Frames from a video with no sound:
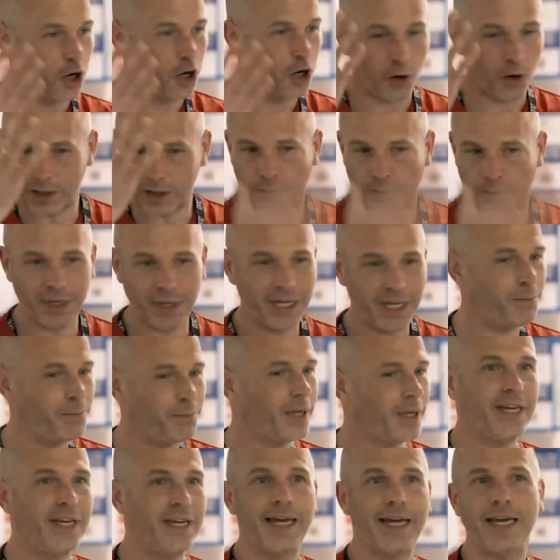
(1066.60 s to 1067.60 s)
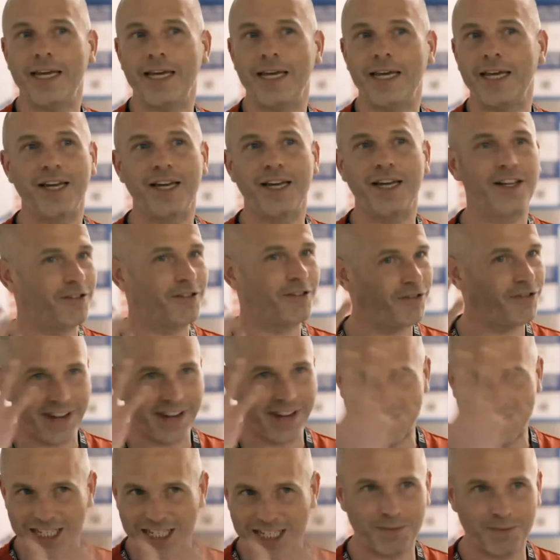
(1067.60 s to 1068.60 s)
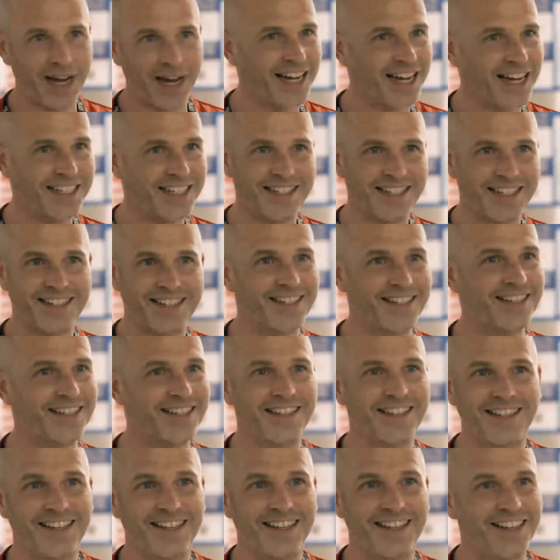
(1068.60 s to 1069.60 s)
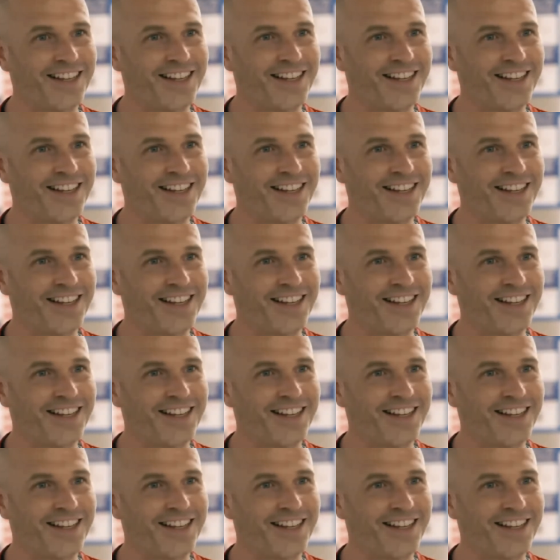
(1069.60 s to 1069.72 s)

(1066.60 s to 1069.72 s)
all the PPE, the face masks,